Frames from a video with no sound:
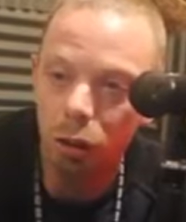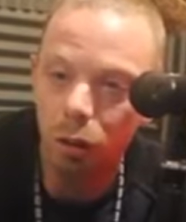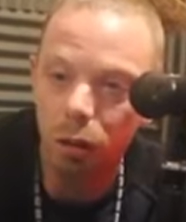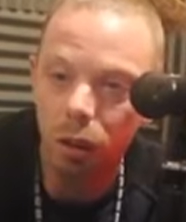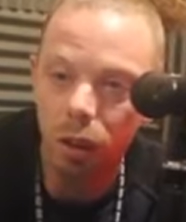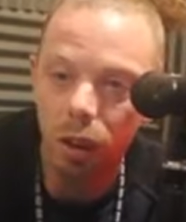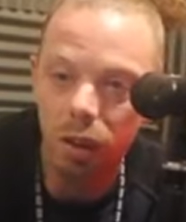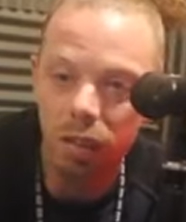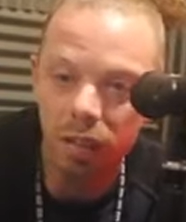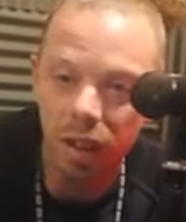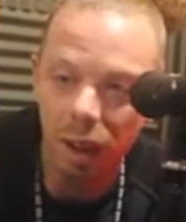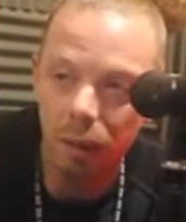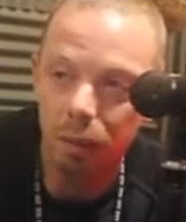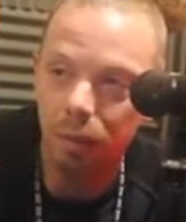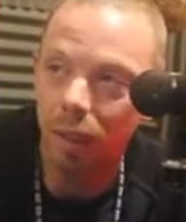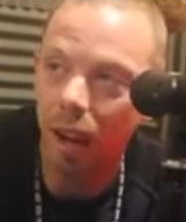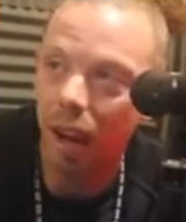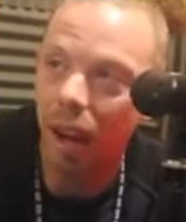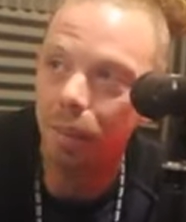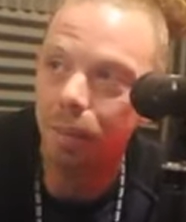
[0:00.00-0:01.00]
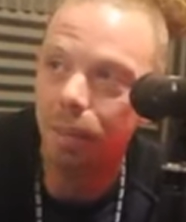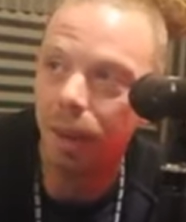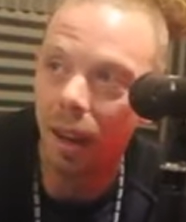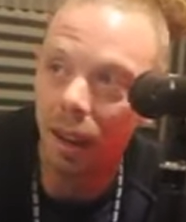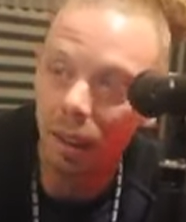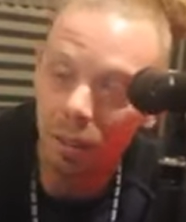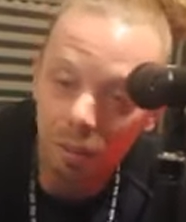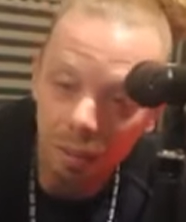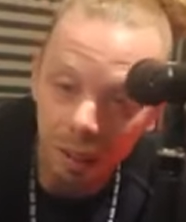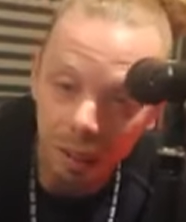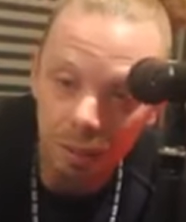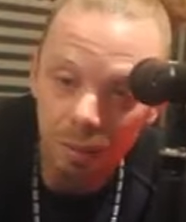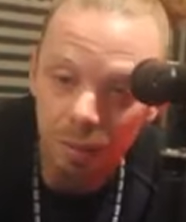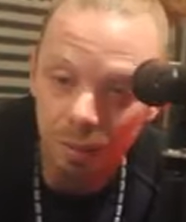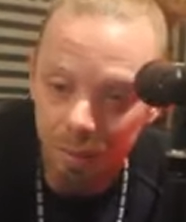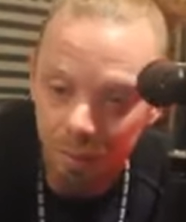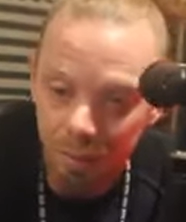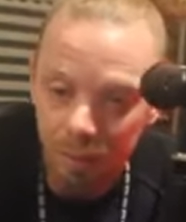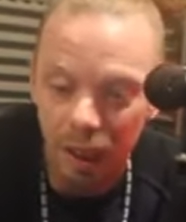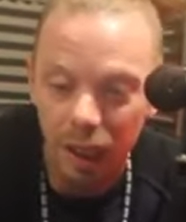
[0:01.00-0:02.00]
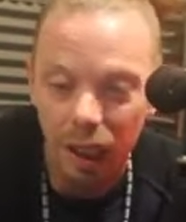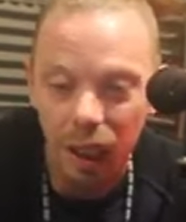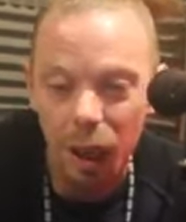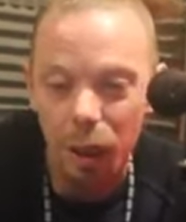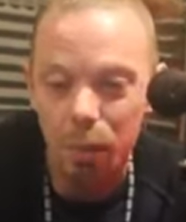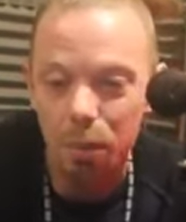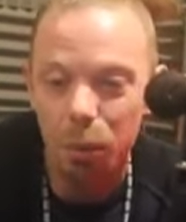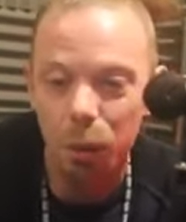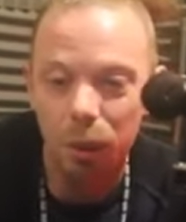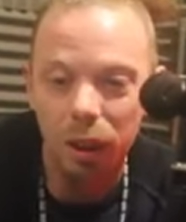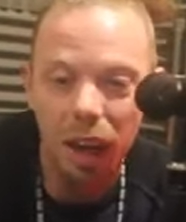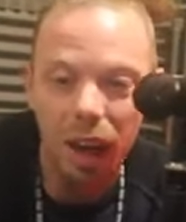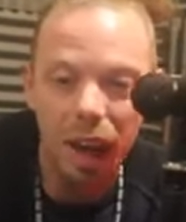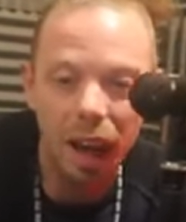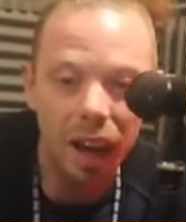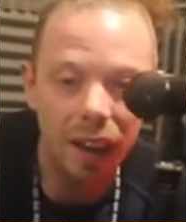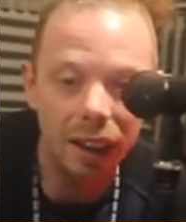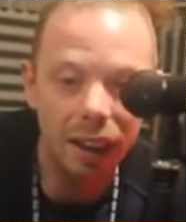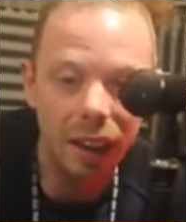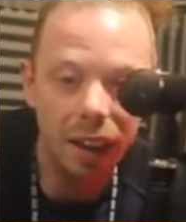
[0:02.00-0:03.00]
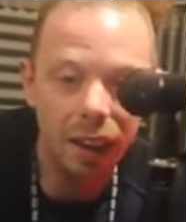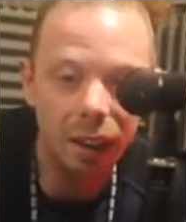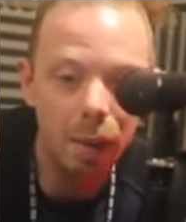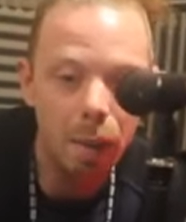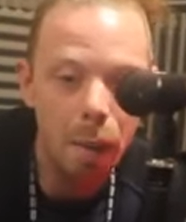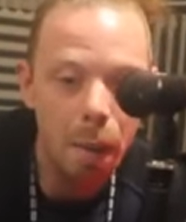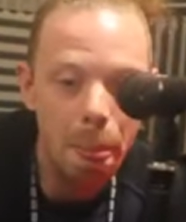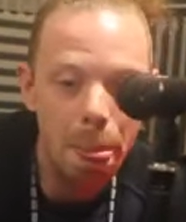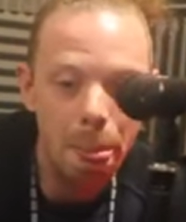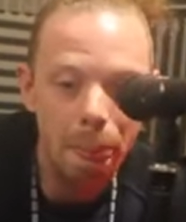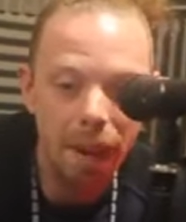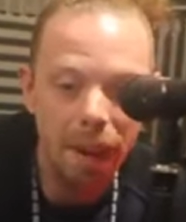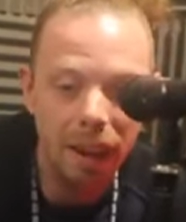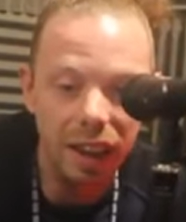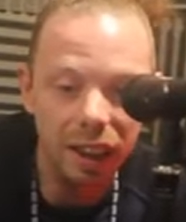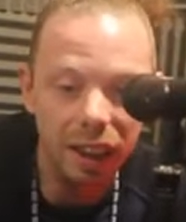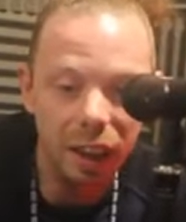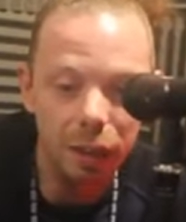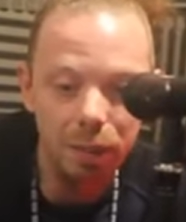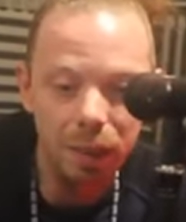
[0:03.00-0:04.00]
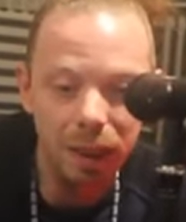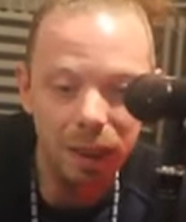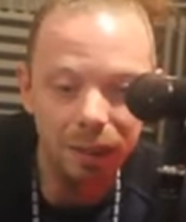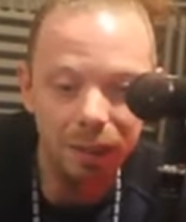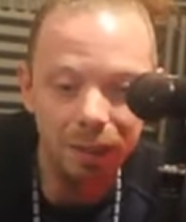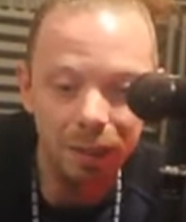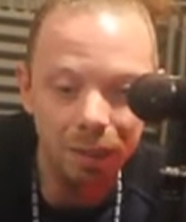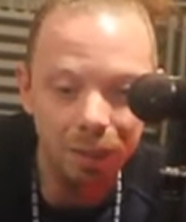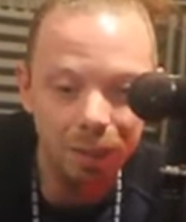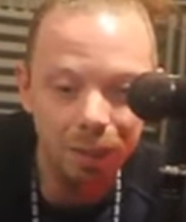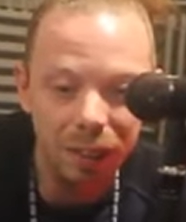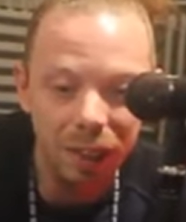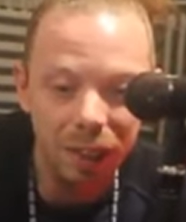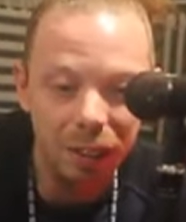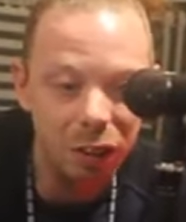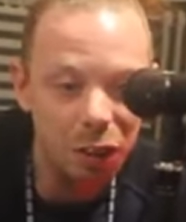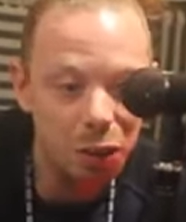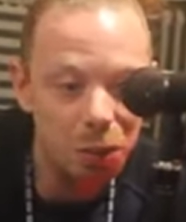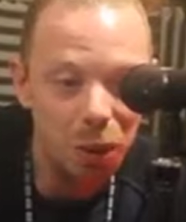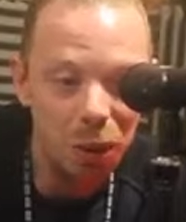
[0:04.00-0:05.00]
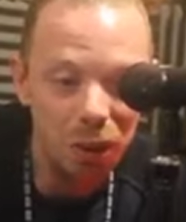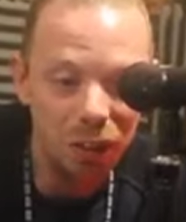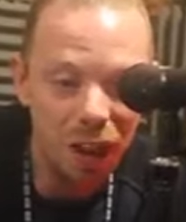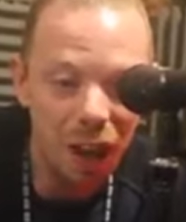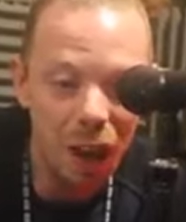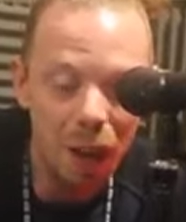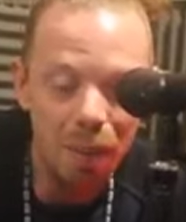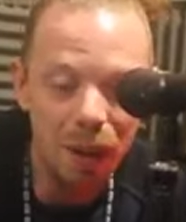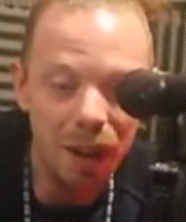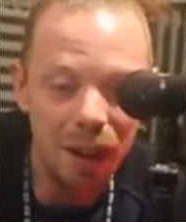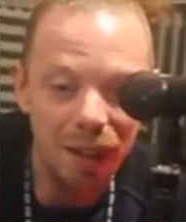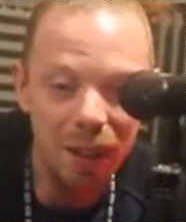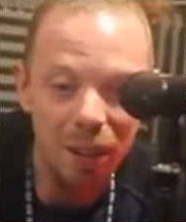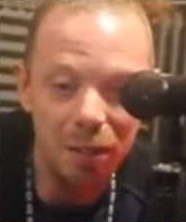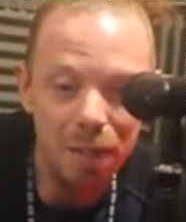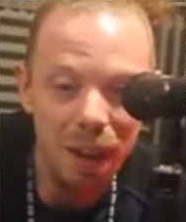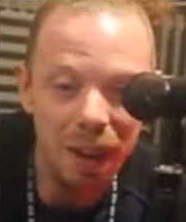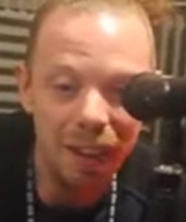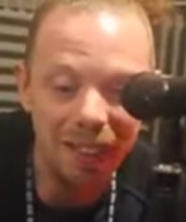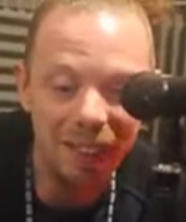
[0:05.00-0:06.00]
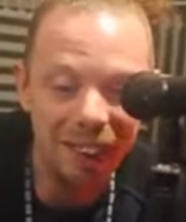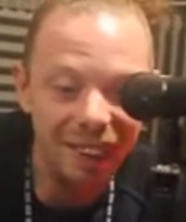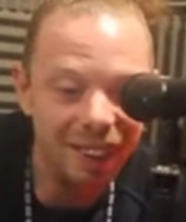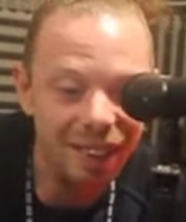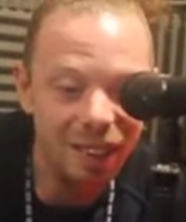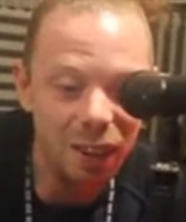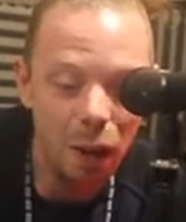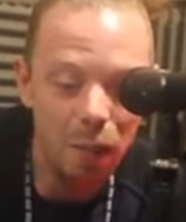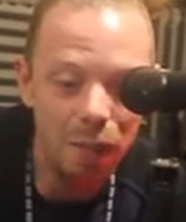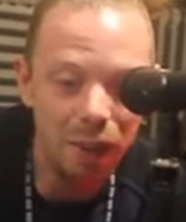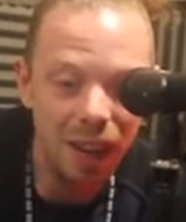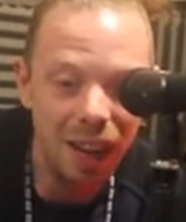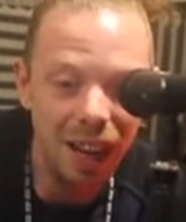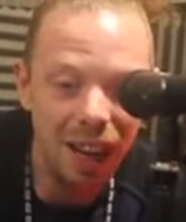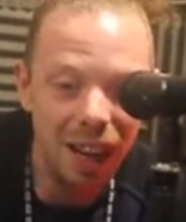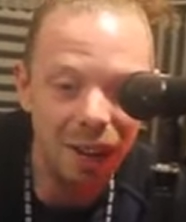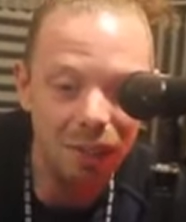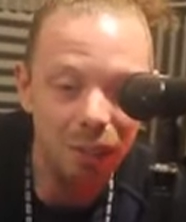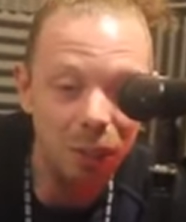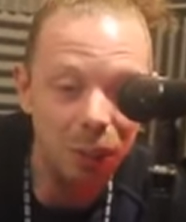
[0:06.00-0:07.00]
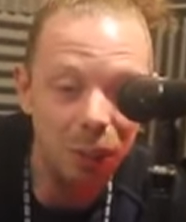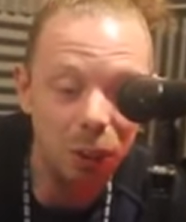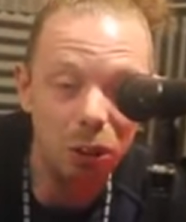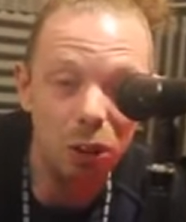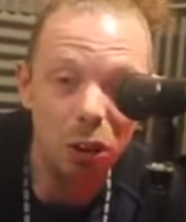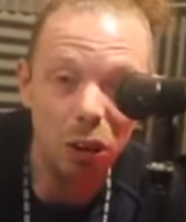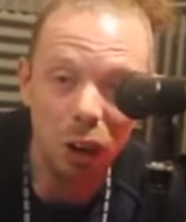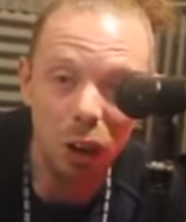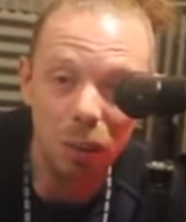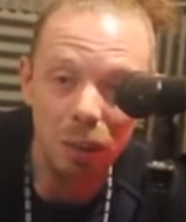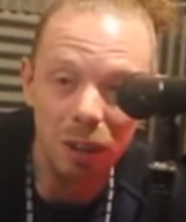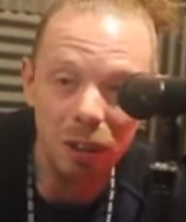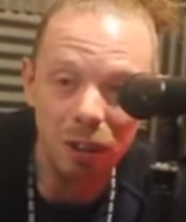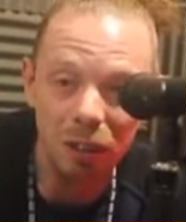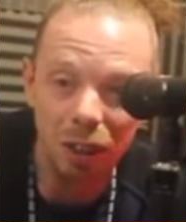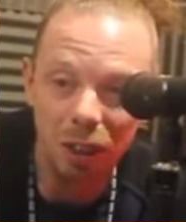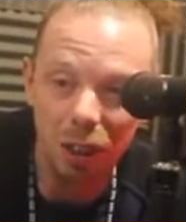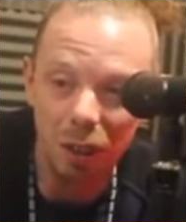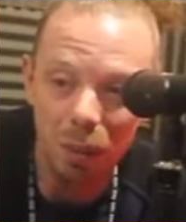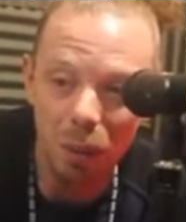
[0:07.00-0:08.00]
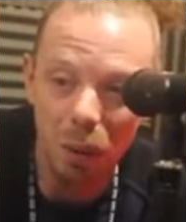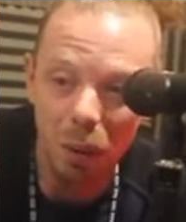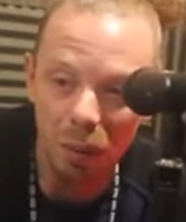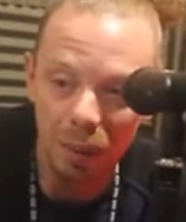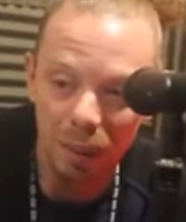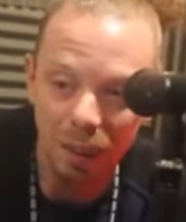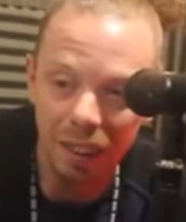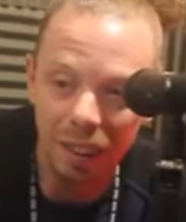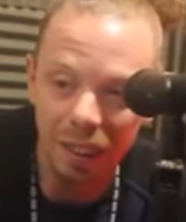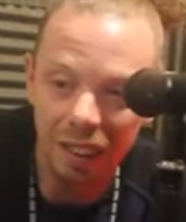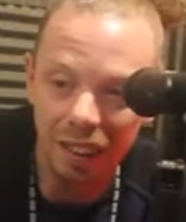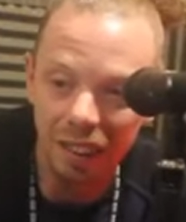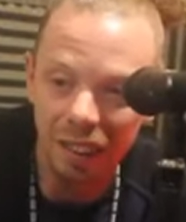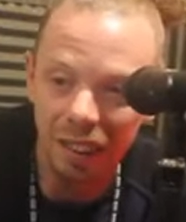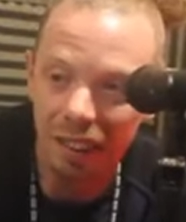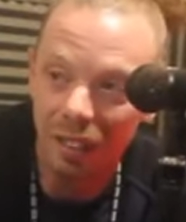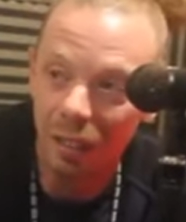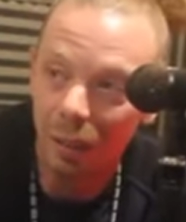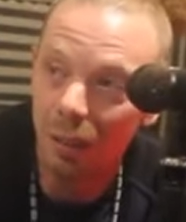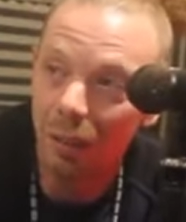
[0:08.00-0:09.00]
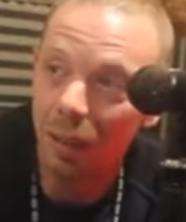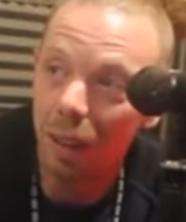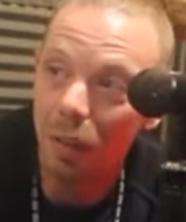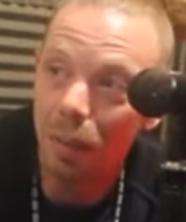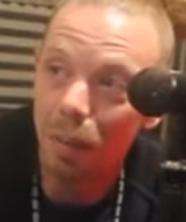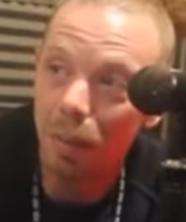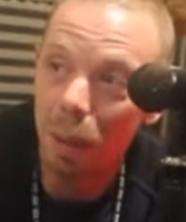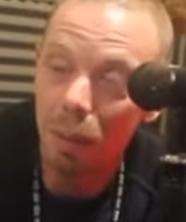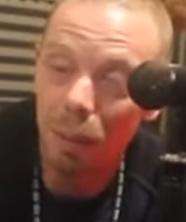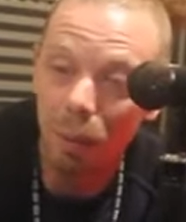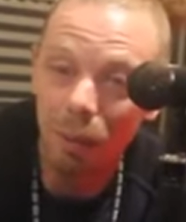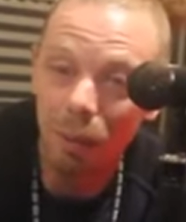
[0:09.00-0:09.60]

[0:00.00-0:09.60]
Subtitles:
tune at the same time, kind of thing. Put that out there. You get me? Just watch out, man. There's bad things coming out. I'm doing a documentary at the moment, so there's people.